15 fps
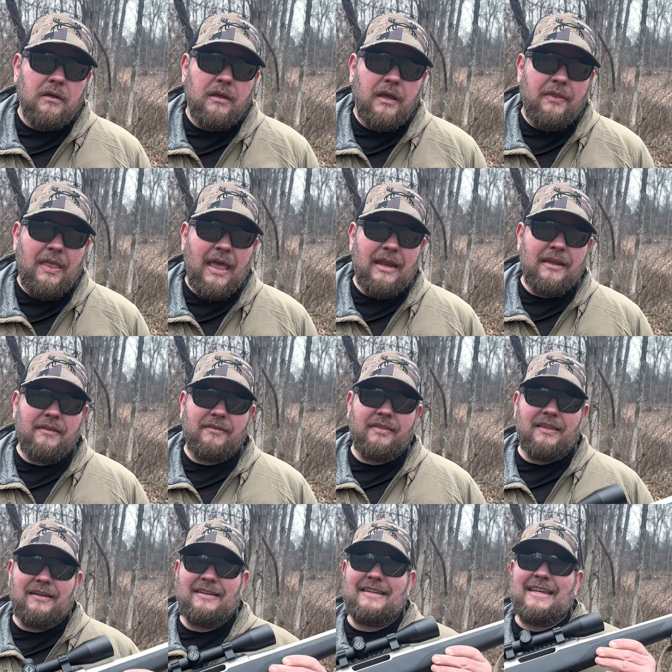And that is
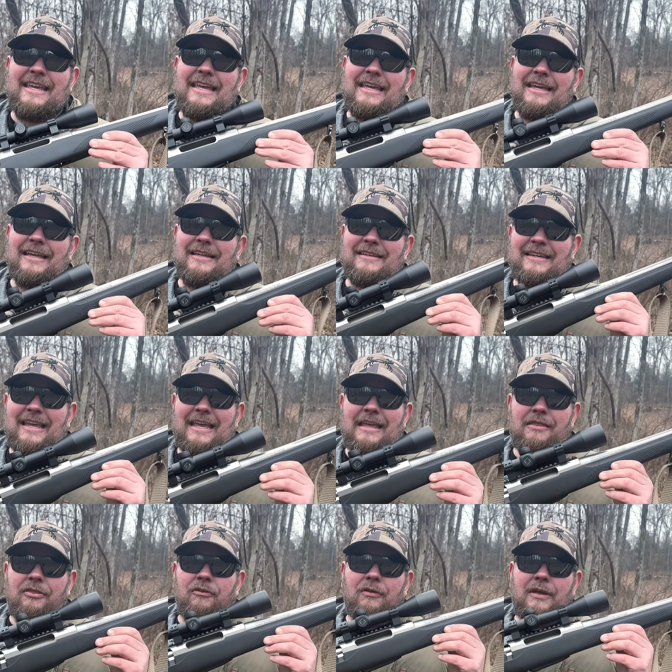the Tikka
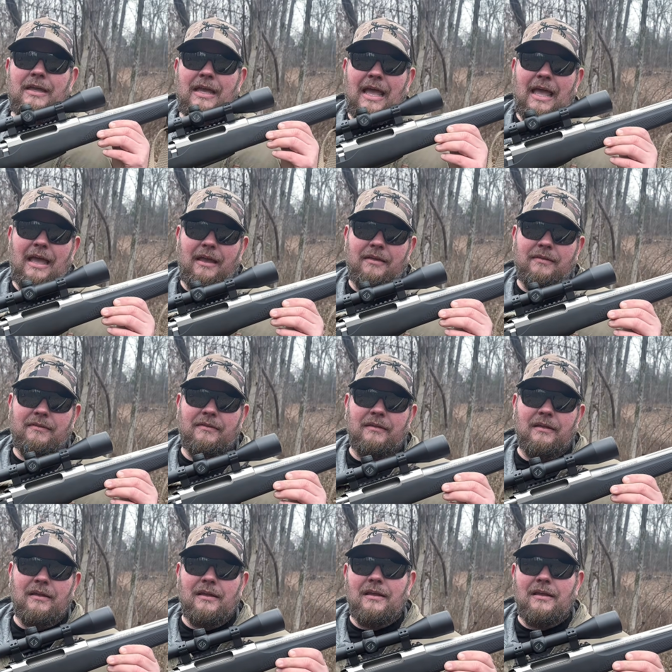T3X.